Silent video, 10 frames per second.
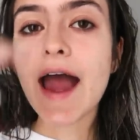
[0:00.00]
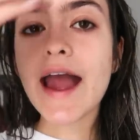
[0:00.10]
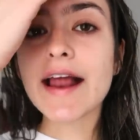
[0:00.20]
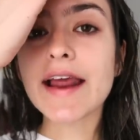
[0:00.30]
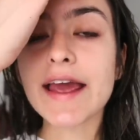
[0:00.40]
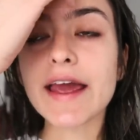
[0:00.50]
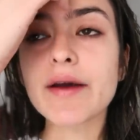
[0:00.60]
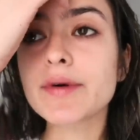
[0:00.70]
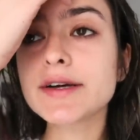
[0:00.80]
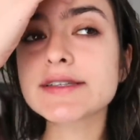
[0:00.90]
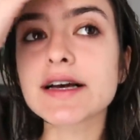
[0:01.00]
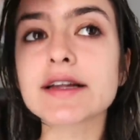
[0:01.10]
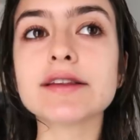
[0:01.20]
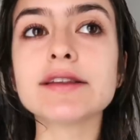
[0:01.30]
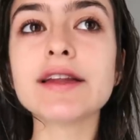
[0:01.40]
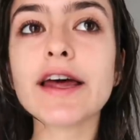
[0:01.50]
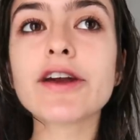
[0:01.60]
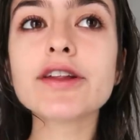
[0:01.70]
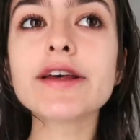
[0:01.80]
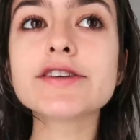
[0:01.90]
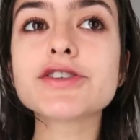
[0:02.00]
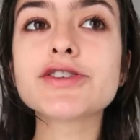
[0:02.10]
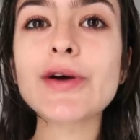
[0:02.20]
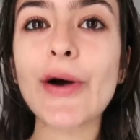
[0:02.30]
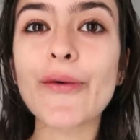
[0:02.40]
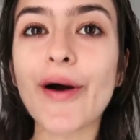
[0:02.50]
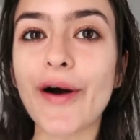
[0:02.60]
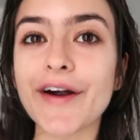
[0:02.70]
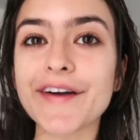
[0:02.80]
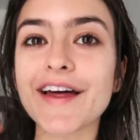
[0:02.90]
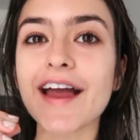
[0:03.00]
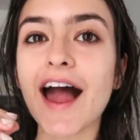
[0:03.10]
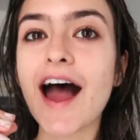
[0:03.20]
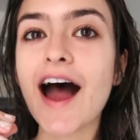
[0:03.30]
and it was literally so hard like